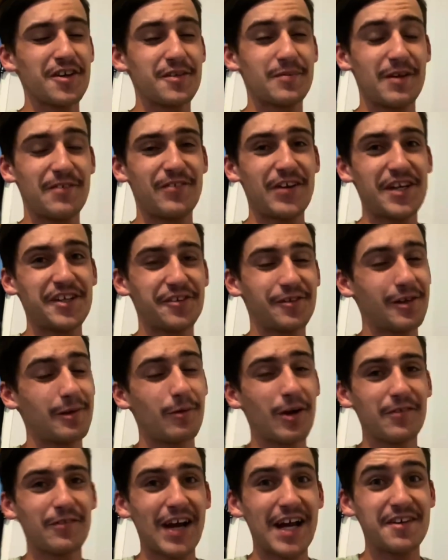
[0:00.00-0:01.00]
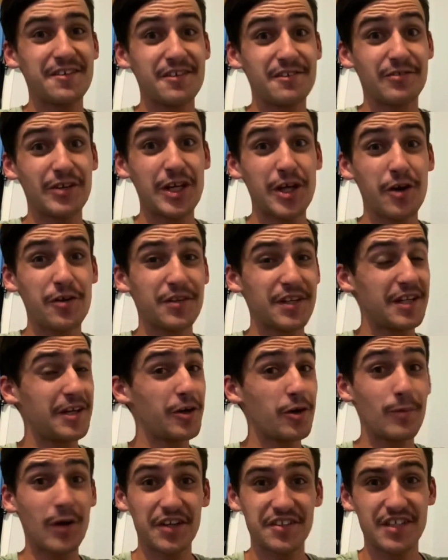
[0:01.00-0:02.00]
to be featuring in one of Haynesy's videos, and
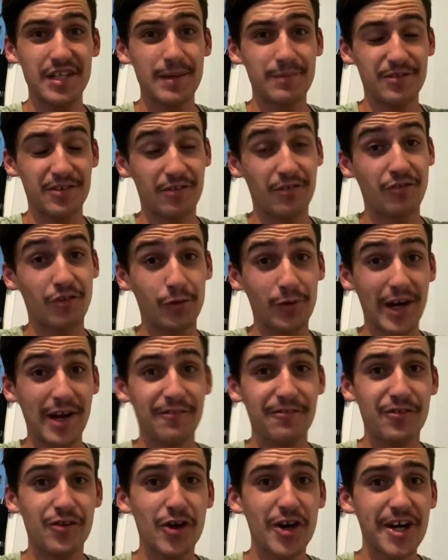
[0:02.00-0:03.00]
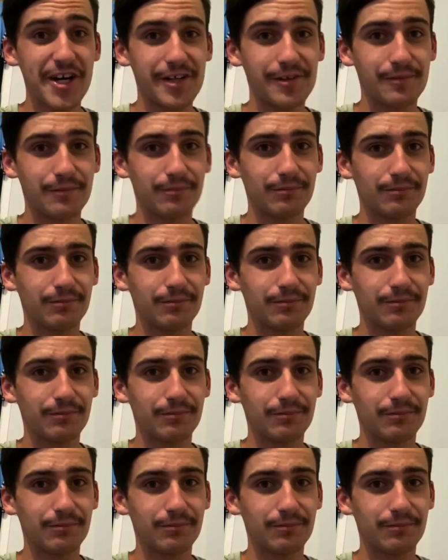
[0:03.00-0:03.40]
here are my tips for round 3.